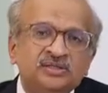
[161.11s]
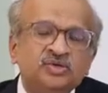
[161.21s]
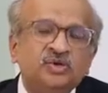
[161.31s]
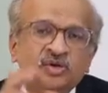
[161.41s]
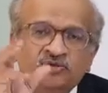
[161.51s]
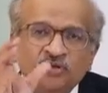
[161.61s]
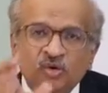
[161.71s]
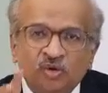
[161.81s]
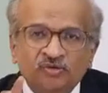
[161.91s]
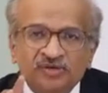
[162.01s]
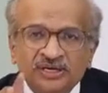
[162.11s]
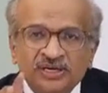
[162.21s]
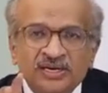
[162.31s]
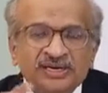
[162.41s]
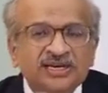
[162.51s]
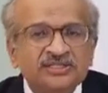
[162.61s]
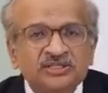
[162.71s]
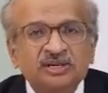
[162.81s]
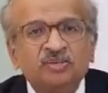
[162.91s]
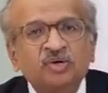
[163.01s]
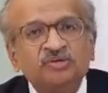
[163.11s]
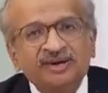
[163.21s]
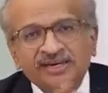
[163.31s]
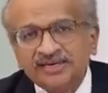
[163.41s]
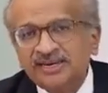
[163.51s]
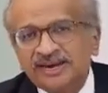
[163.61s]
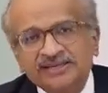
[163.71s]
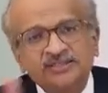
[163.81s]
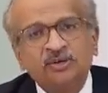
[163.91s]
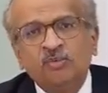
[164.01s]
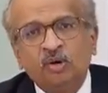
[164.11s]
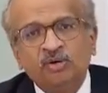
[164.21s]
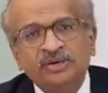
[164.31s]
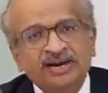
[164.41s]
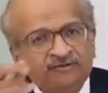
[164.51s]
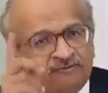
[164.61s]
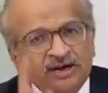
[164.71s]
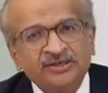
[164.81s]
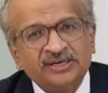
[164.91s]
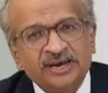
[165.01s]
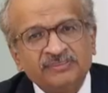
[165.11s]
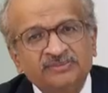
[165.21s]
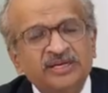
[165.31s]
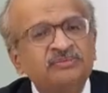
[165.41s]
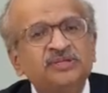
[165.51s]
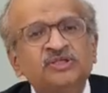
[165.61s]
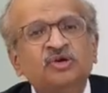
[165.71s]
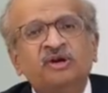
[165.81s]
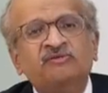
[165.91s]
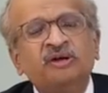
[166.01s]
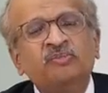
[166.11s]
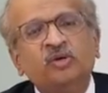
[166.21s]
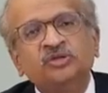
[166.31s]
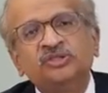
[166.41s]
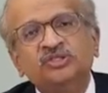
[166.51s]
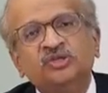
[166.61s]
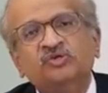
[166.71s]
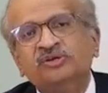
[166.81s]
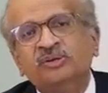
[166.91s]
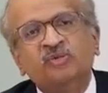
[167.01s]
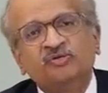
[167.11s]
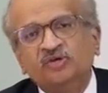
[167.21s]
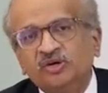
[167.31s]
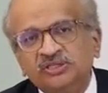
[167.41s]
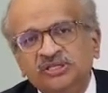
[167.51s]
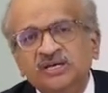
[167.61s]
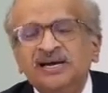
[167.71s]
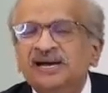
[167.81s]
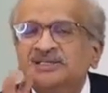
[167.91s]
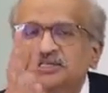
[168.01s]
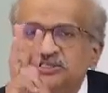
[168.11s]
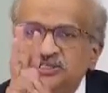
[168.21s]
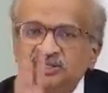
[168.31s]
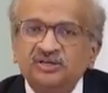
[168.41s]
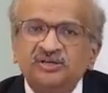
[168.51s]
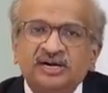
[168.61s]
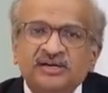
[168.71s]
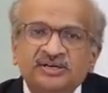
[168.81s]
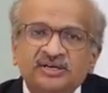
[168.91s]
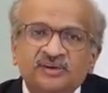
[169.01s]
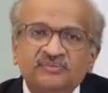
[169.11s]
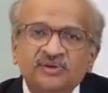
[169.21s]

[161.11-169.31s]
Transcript: So if your ovary can see about 20 eggs or more at one time, that means you are having a polycystic ovarian morphology, and that's the third criteria.